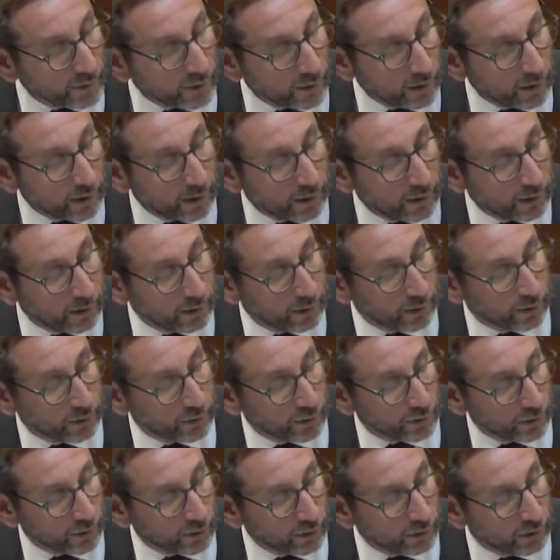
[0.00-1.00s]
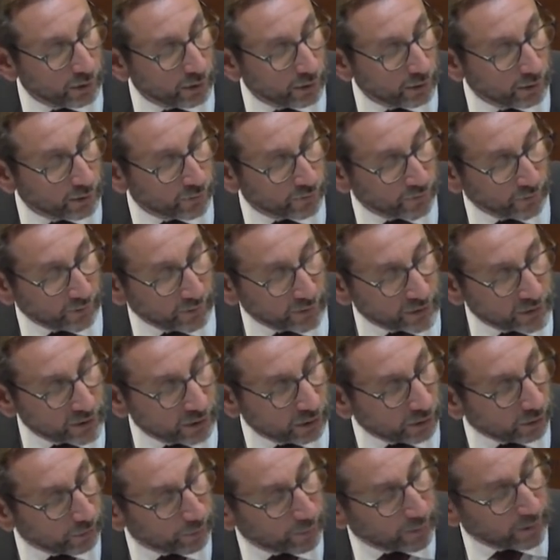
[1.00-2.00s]
at the very
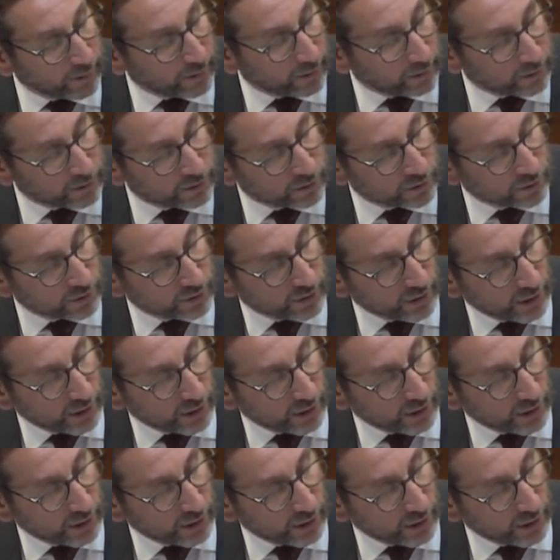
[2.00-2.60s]
top, I asked the